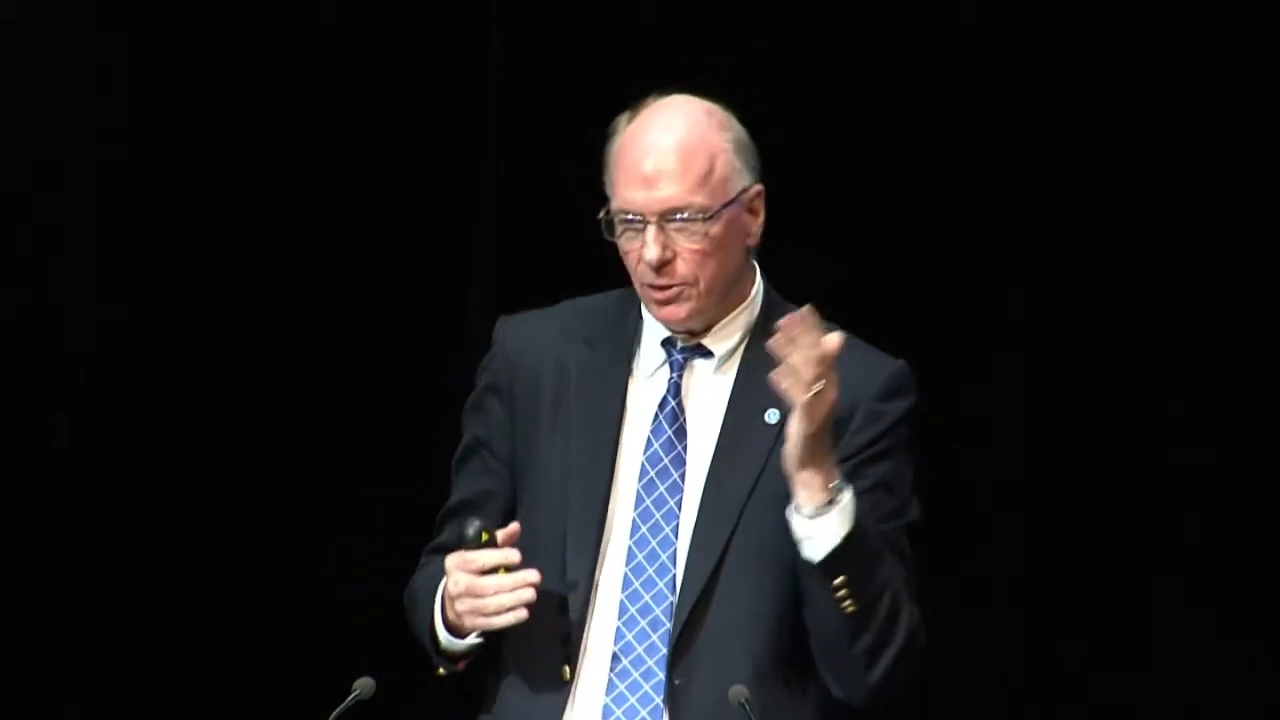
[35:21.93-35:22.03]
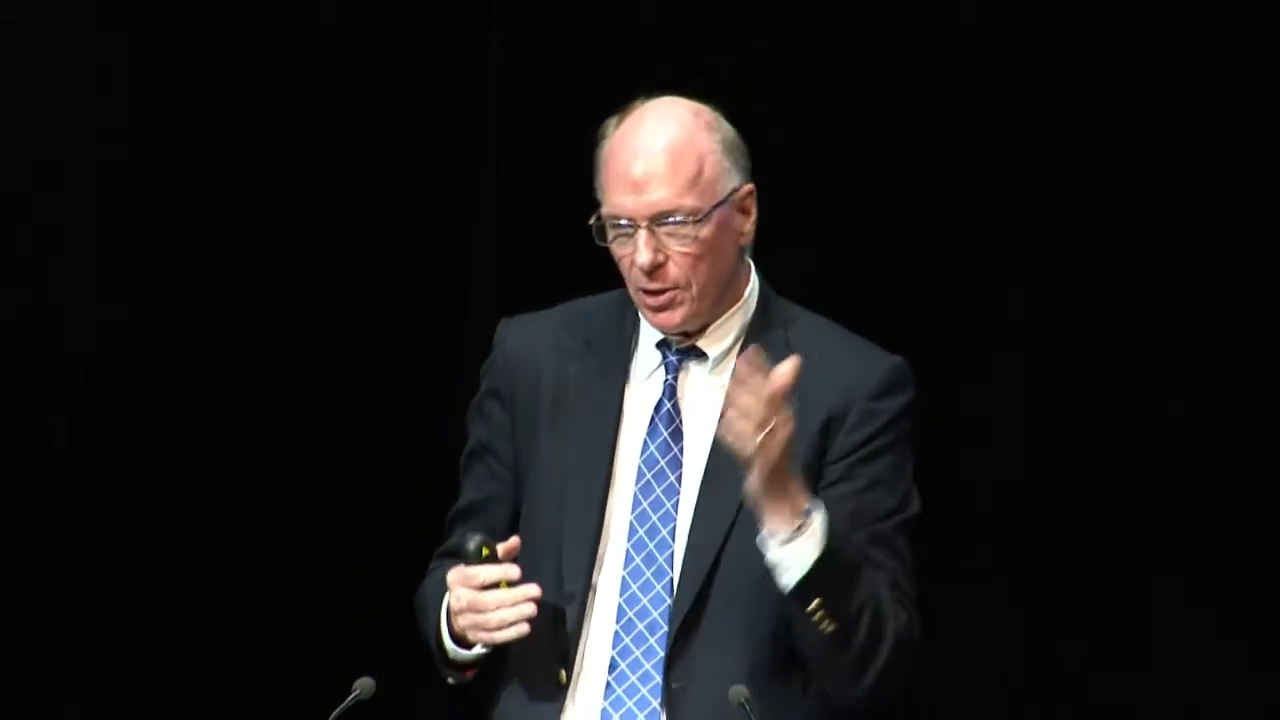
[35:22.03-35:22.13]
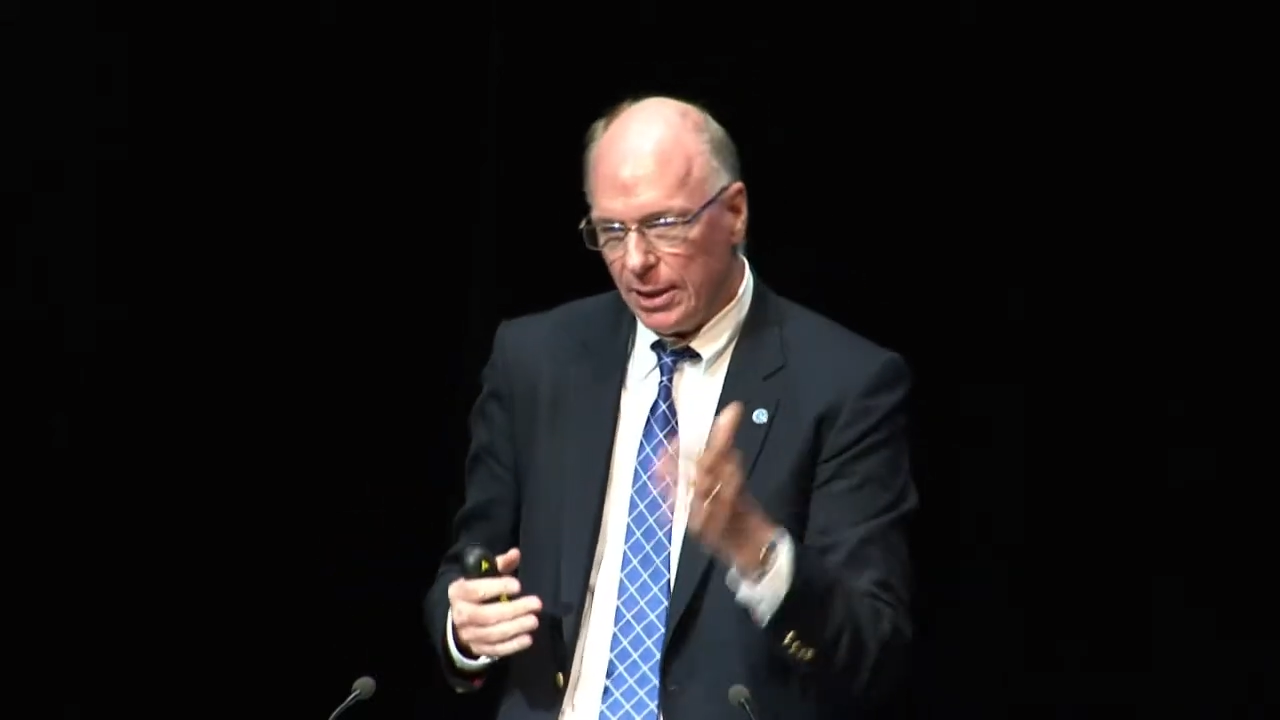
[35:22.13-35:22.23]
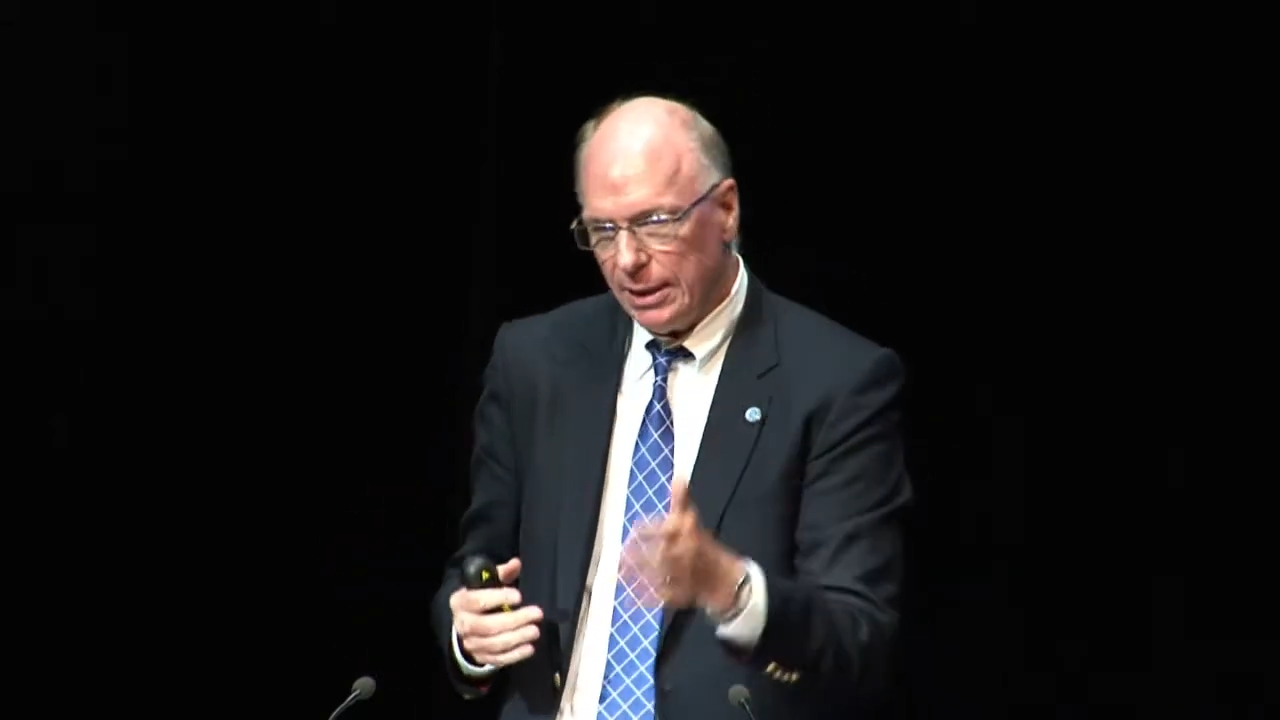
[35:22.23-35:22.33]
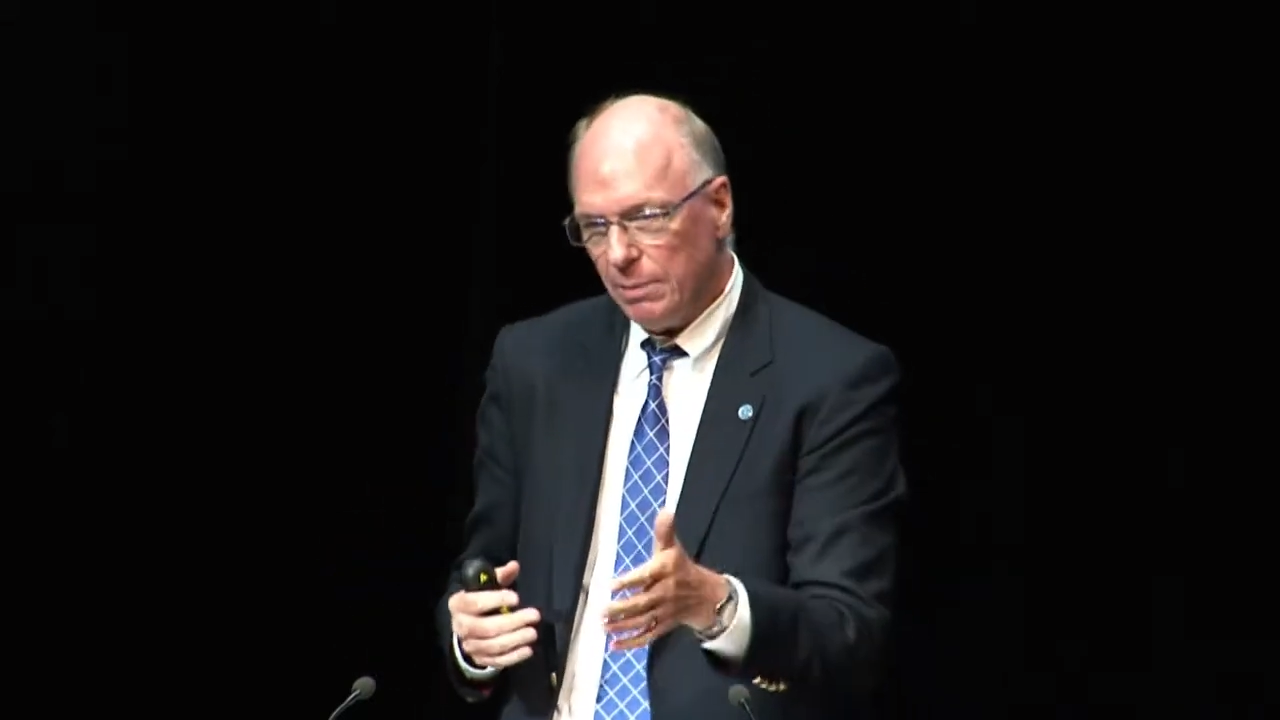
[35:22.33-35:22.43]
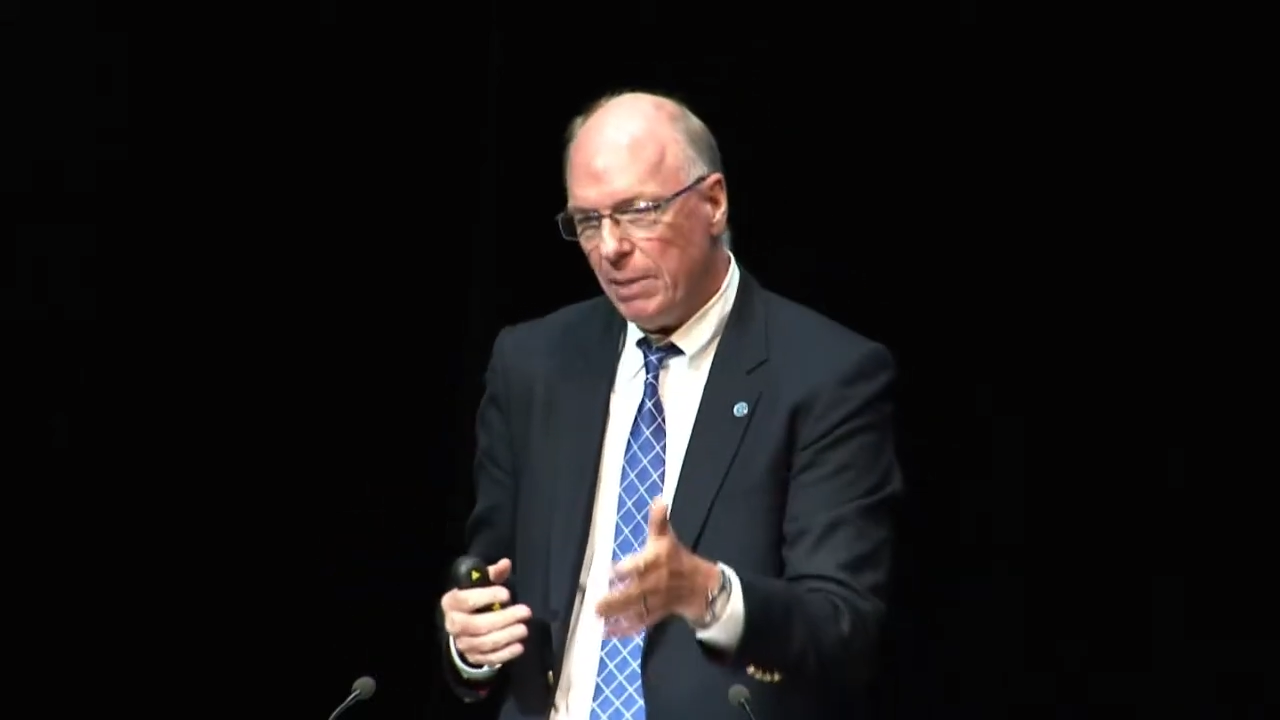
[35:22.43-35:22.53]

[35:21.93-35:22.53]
John did